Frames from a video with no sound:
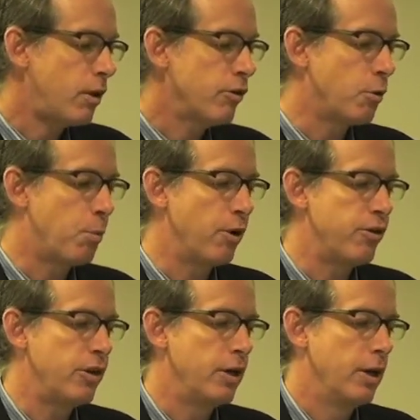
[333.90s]
So
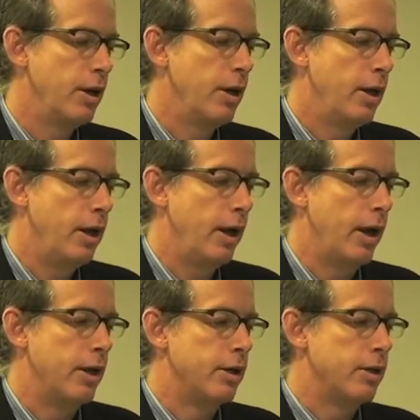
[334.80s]
Percy
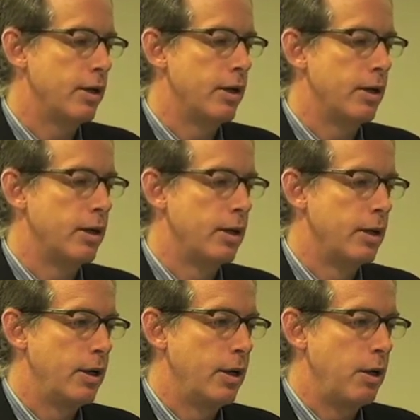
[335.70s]
and uh,
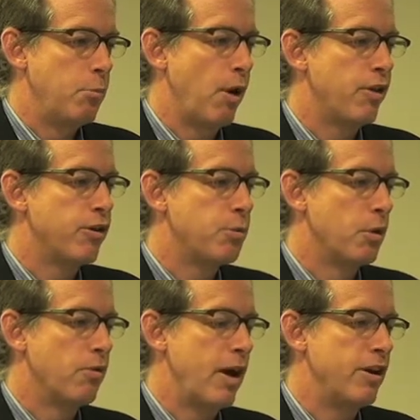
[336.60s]
brothers
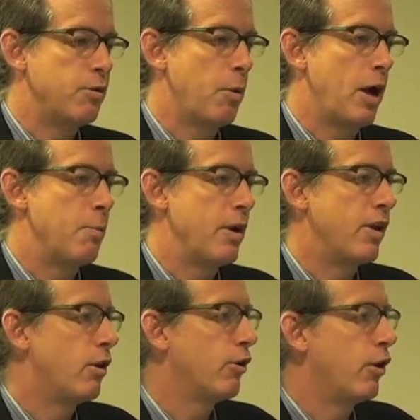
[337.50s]
were raised by a man
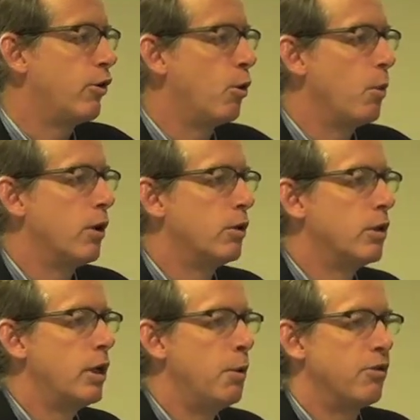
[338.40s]
they called Uncle Will.
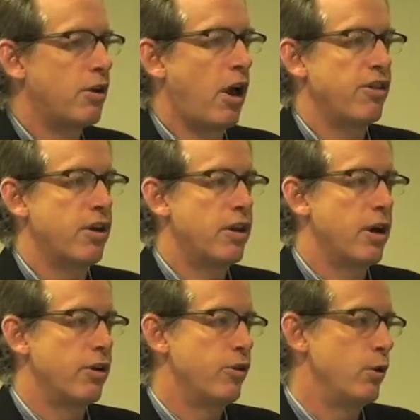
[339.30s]
He was a cousin of
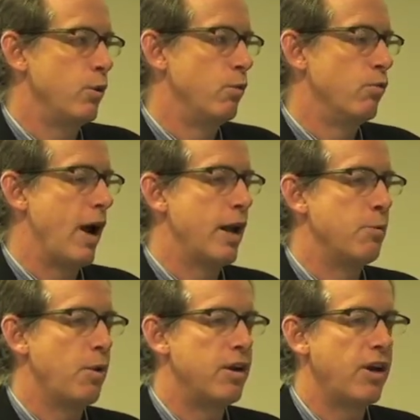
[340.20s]
theirs who ran the
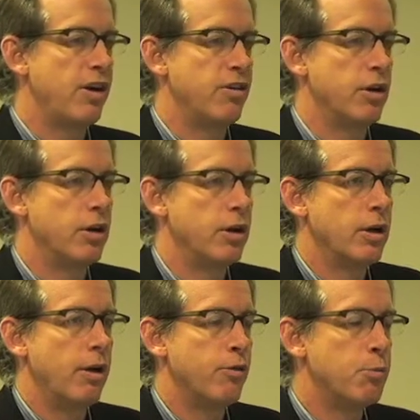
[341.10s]
plantation
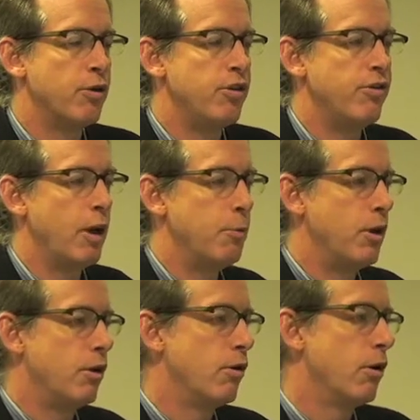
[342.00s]
the Percy family
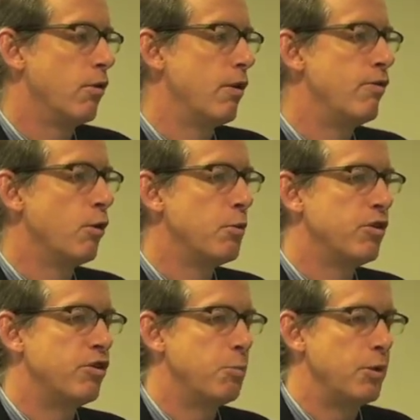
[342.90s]
in Greenville,
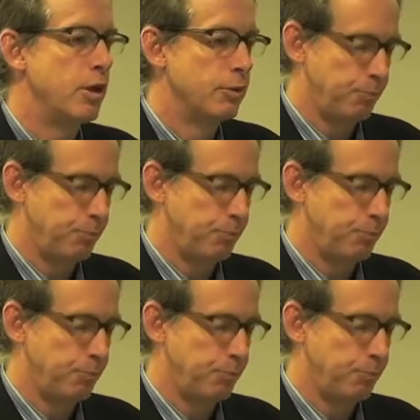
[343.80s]
Mississippi.